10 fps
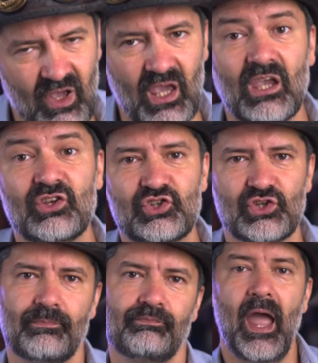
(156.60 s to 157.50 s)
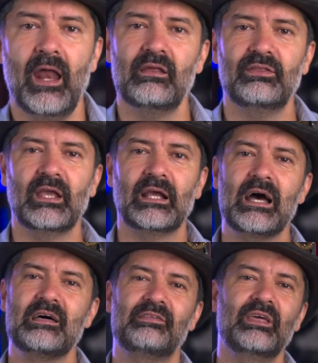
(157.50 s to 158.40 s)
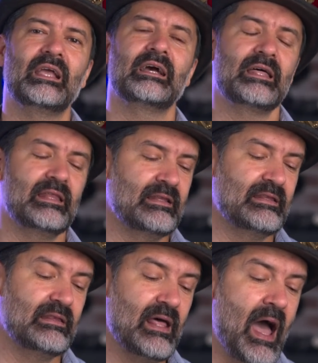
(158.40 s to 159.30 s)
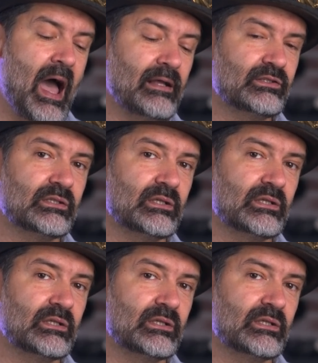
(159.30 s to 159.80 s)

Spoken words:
each. Anything thicker than that,